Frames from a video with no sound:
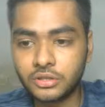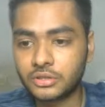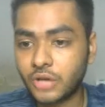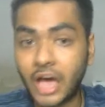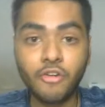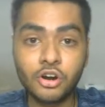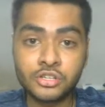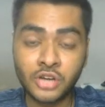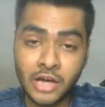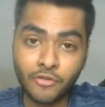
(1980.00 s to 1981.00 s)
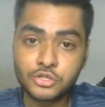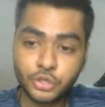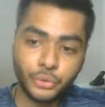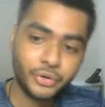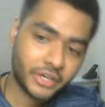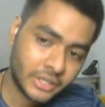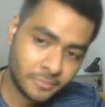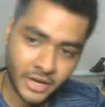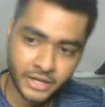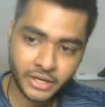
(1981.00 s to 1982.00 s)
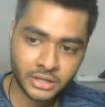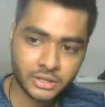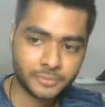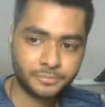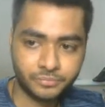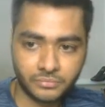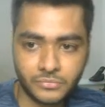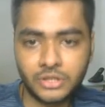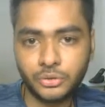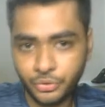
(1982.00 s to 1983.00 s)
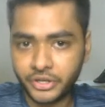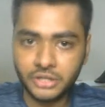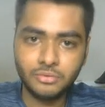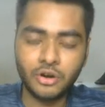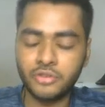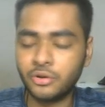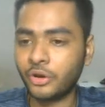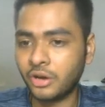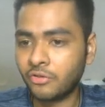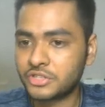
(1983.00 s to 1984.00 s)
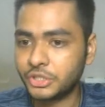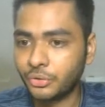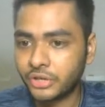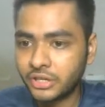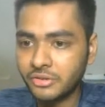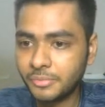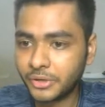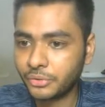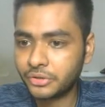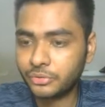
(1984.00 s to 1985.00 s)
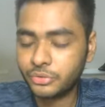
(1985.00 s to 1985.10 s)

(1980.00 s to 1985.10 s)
so I've also tutored in my tutor, or okay, obviously tutor will be tutor.